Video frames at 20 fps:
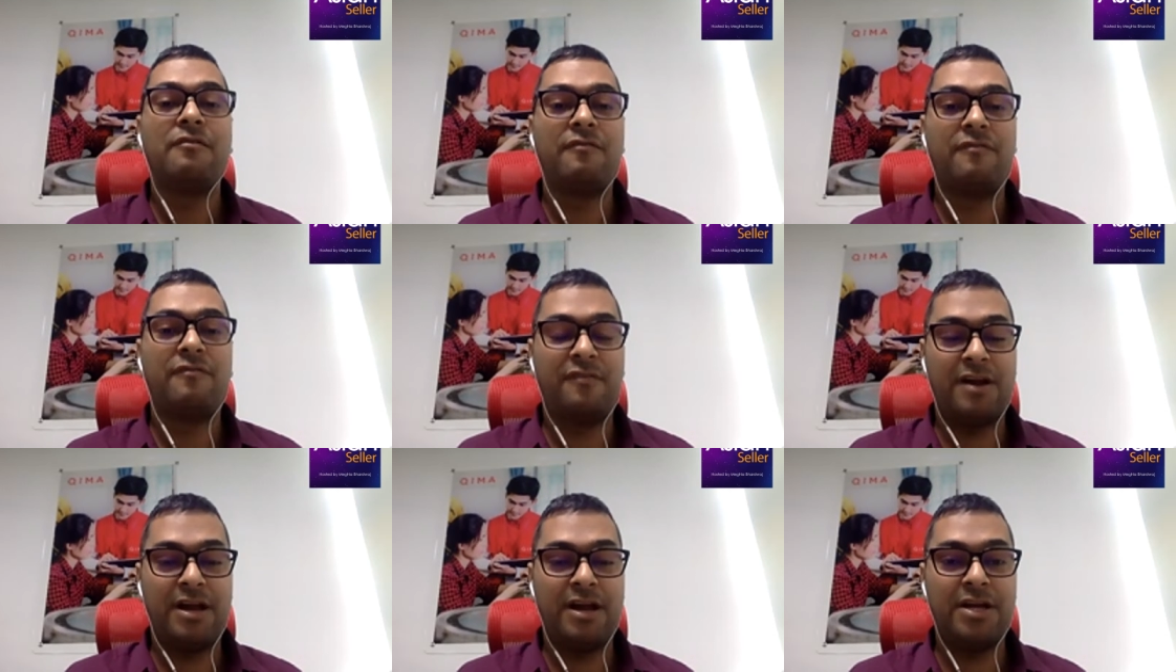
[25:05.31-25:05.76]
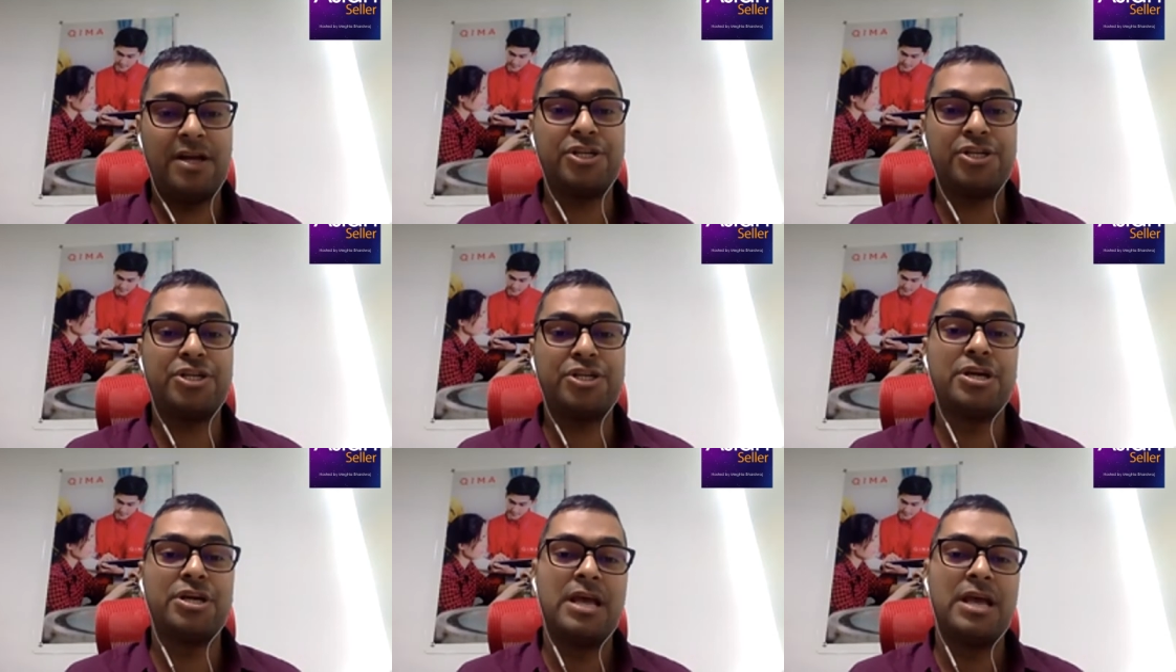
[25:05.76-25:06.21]

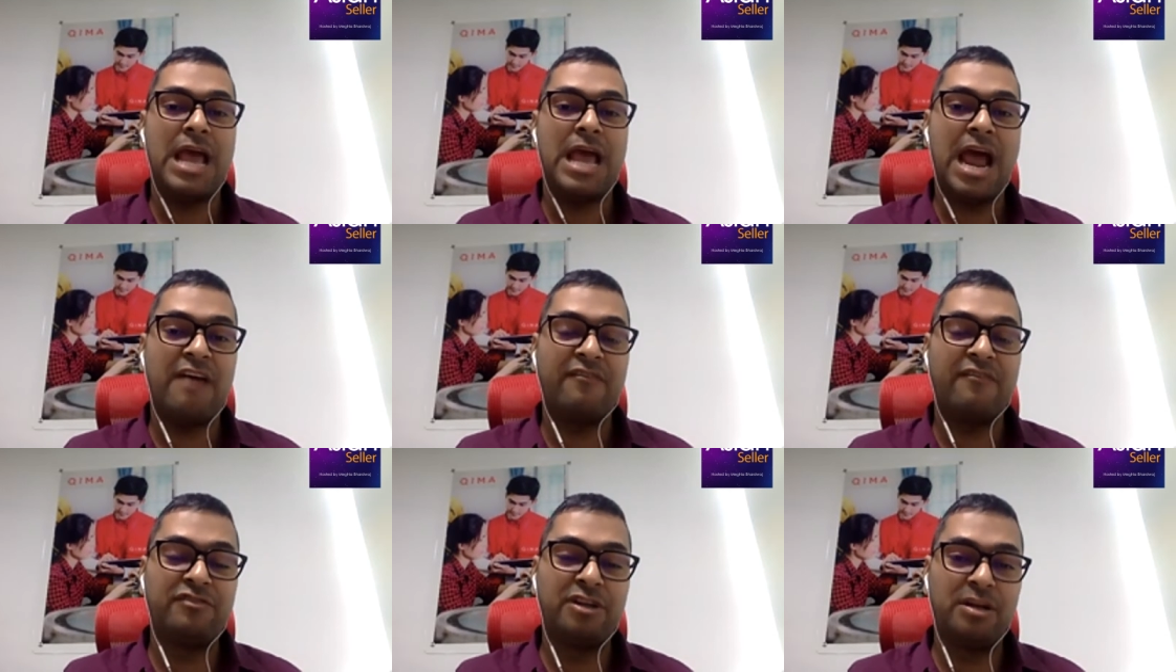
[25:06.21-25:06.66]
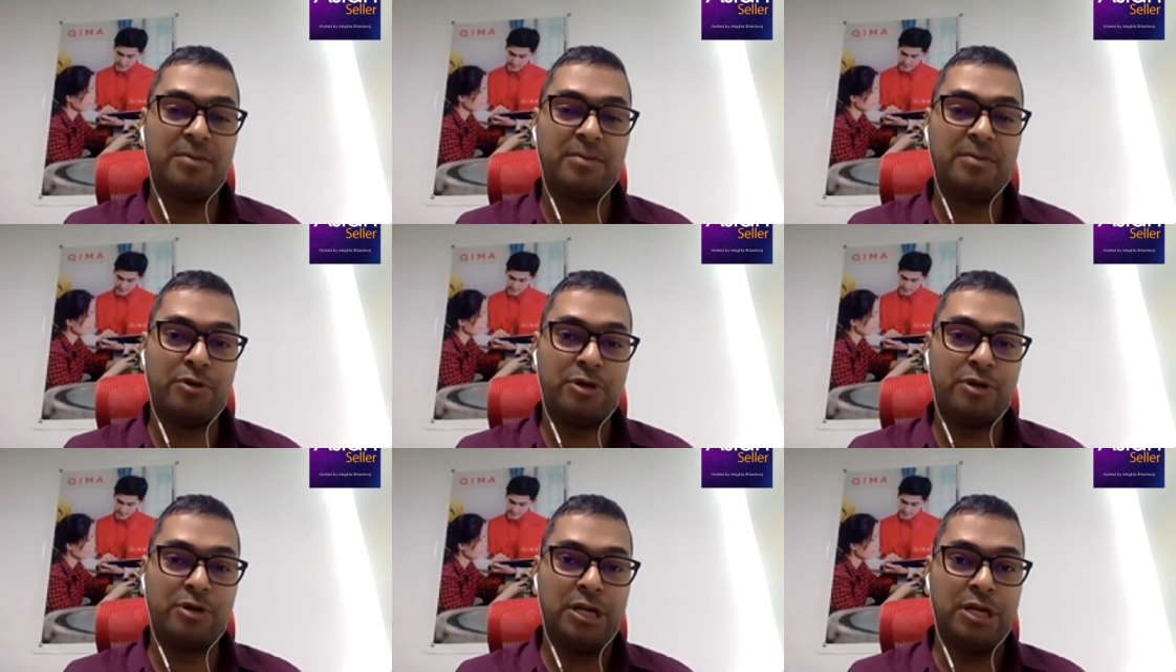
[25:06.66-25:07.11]
fresh, have the
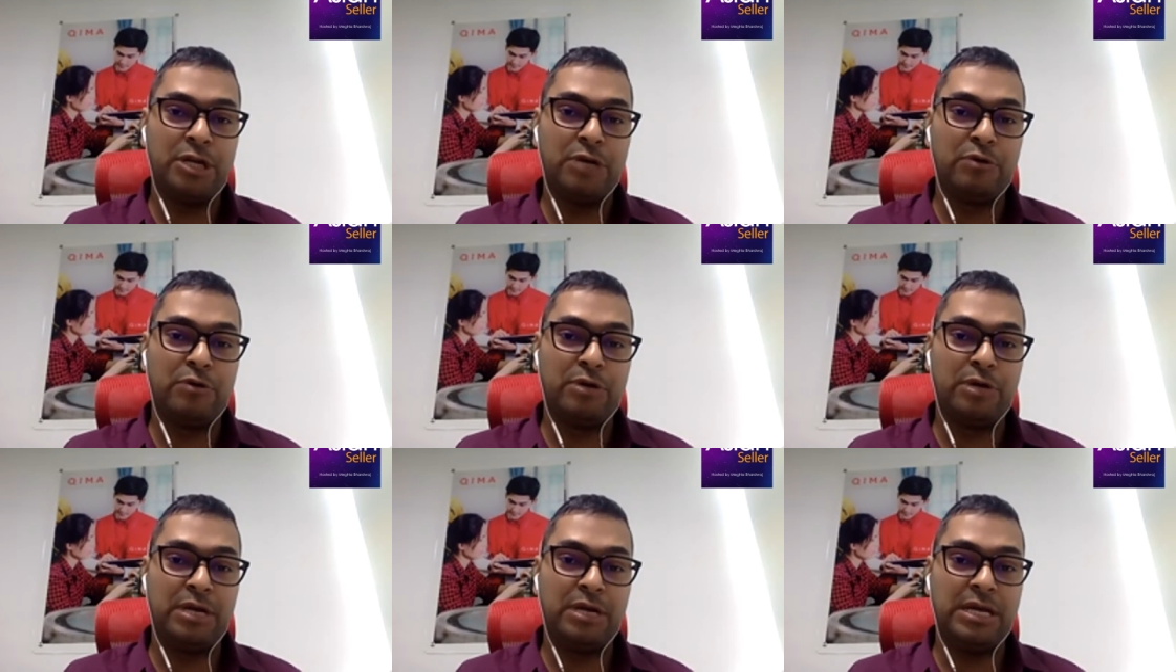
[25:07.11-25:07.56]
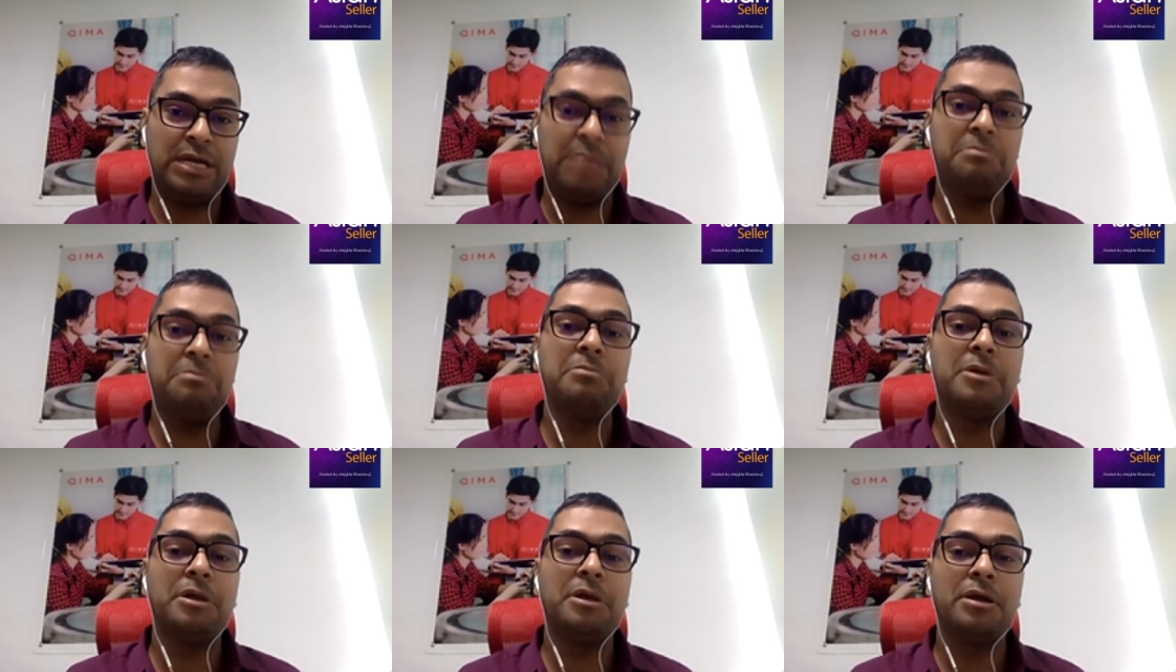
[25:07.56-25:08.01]
report in your
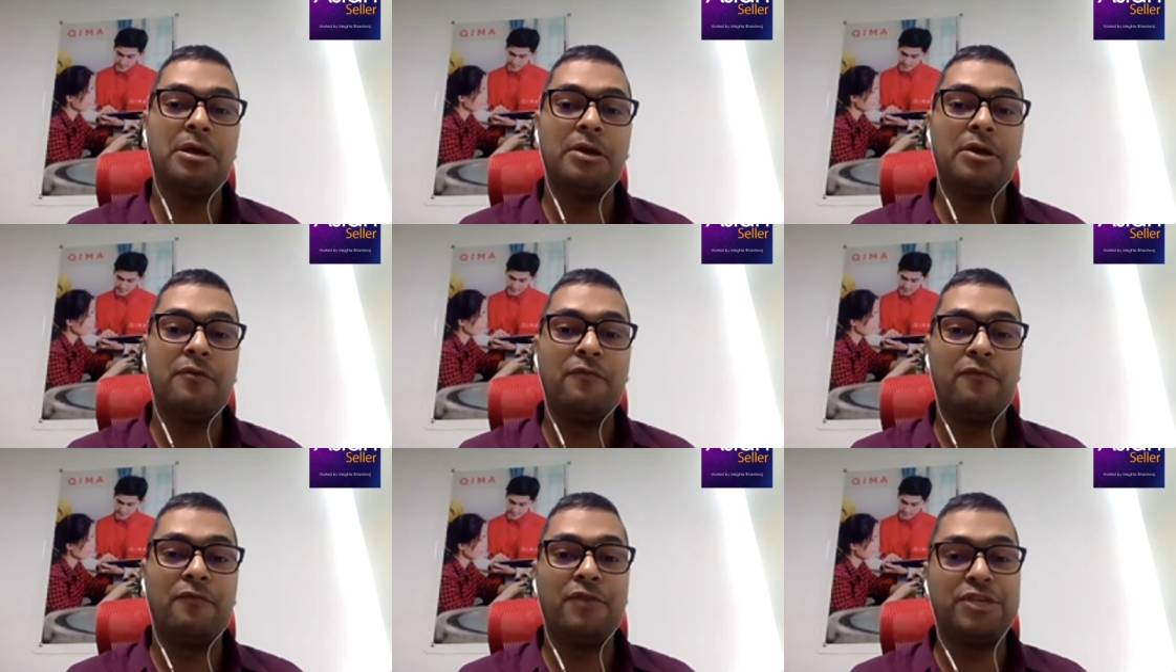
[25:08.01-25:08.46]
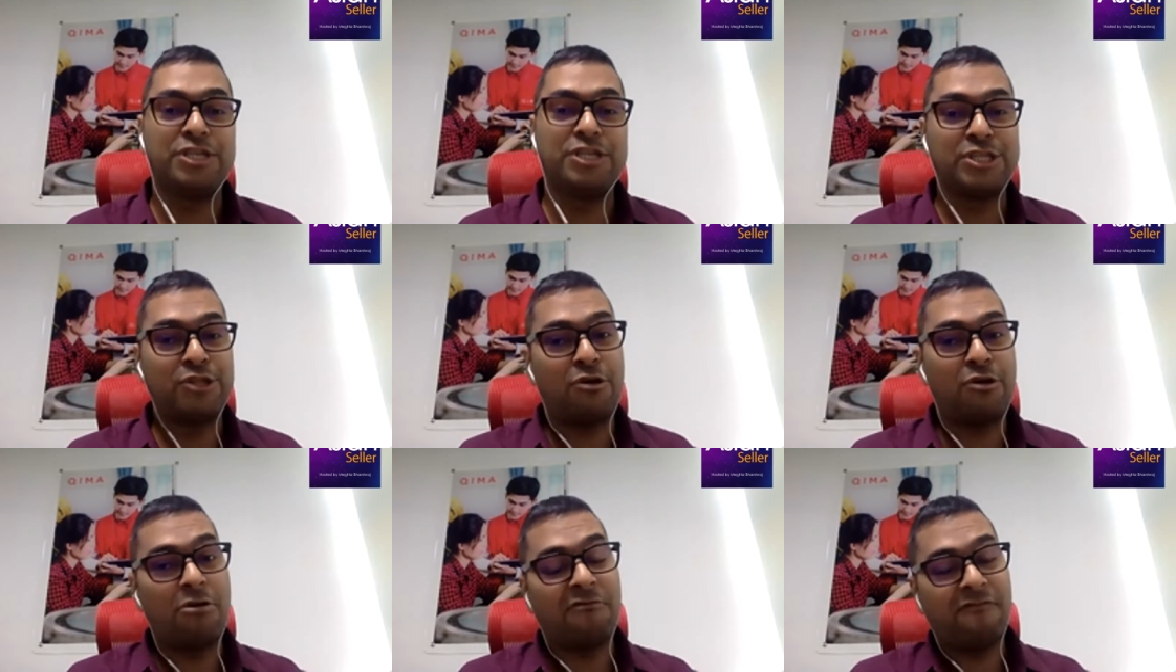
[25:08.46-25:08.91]
name, which is
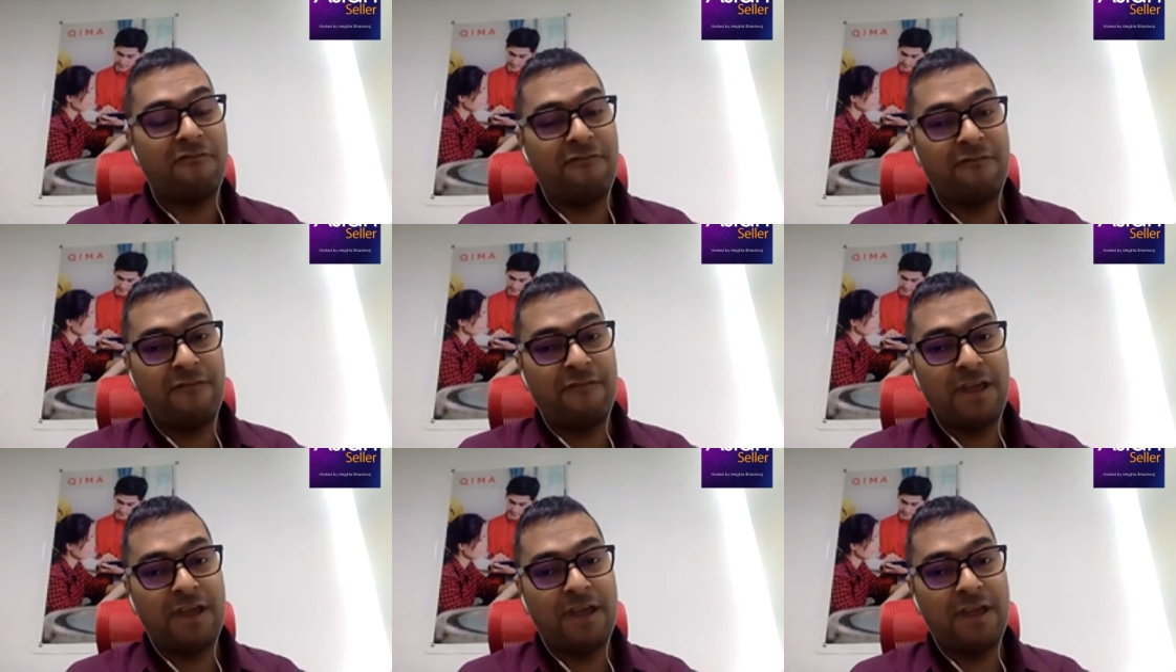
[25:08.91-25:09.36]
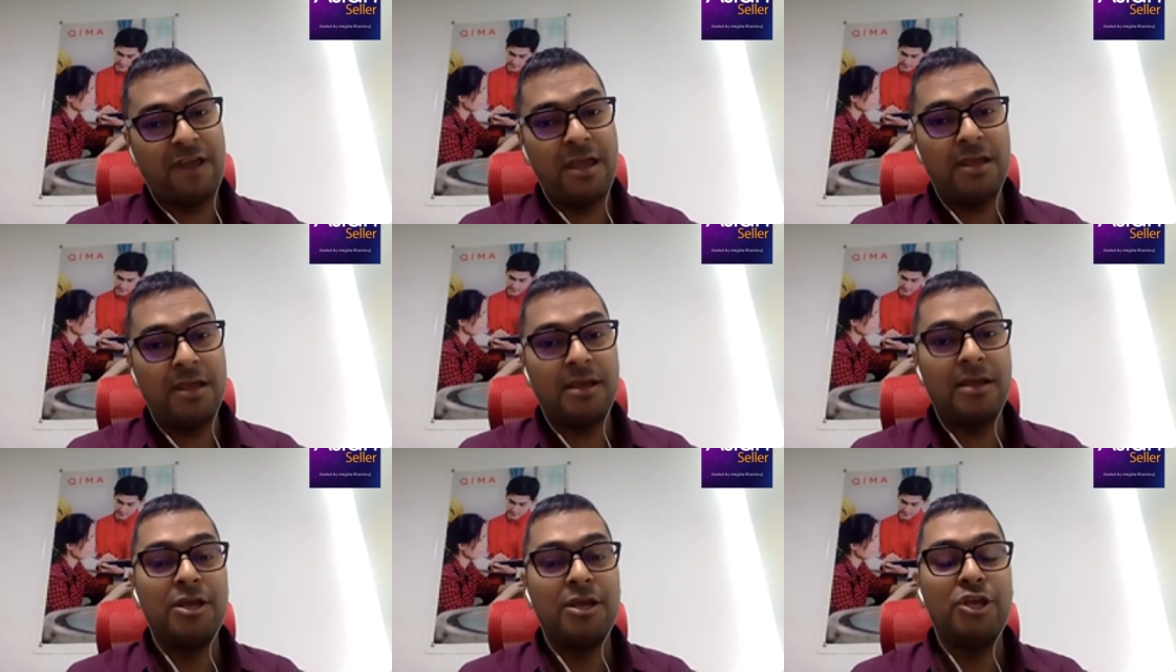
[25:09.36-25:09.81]
not
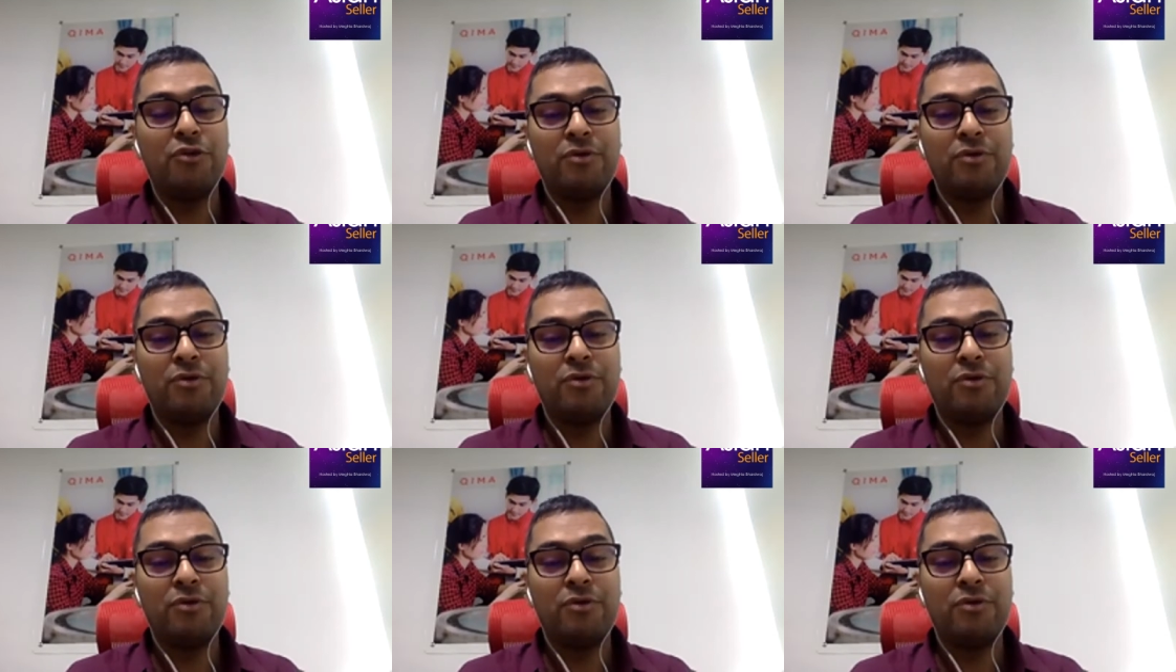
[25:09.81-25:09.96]
fake.